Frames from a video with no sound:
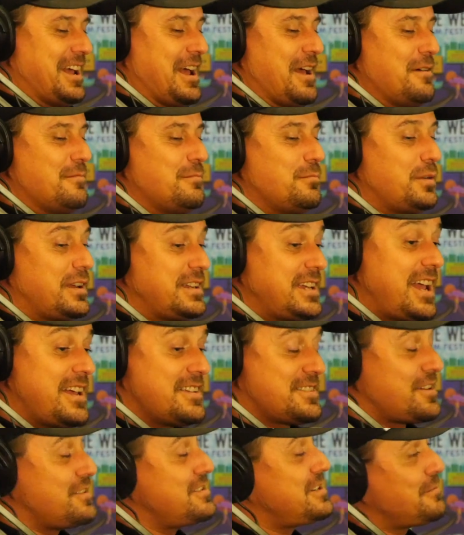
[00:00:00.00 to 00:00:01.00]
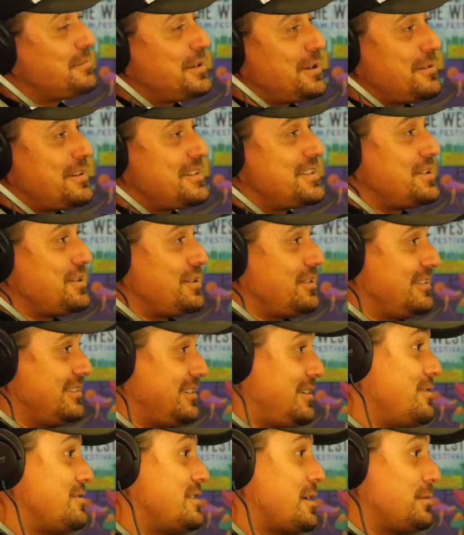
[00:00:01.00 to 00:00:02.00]
But yeah, so
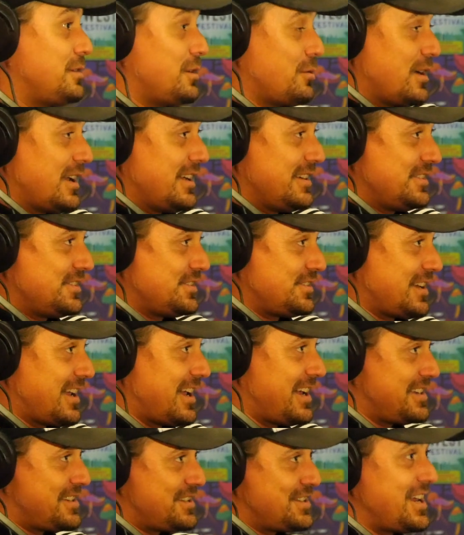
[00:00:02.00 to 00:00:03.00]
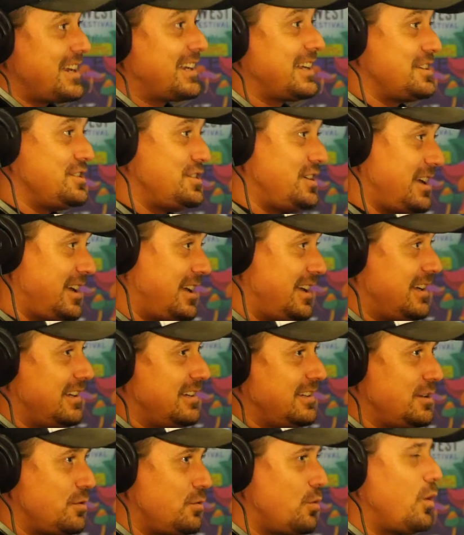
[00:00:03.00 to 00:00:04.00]
UWS. Second
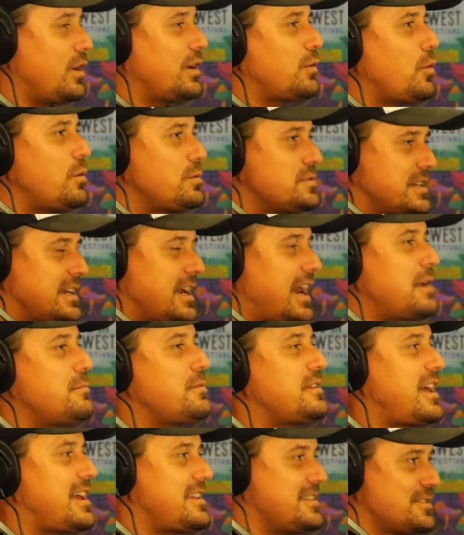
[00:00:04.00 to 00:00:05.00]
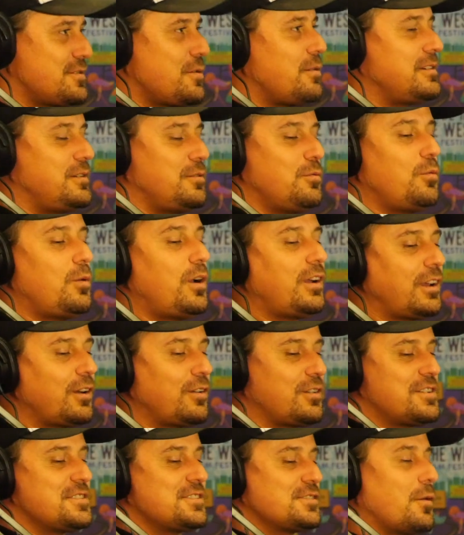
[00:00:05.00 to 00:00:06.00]
year. What was the name of that? You were
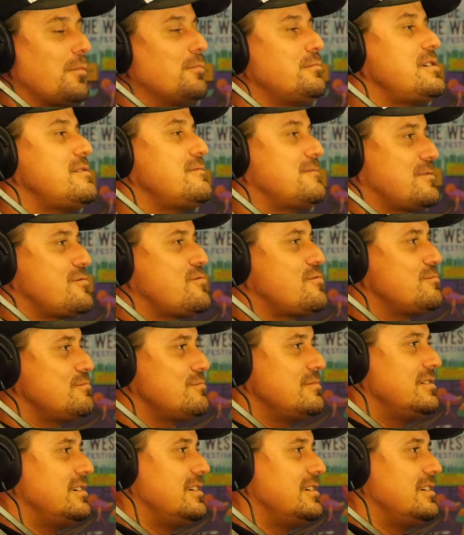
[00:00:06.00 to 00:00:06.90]
working on a zombie film?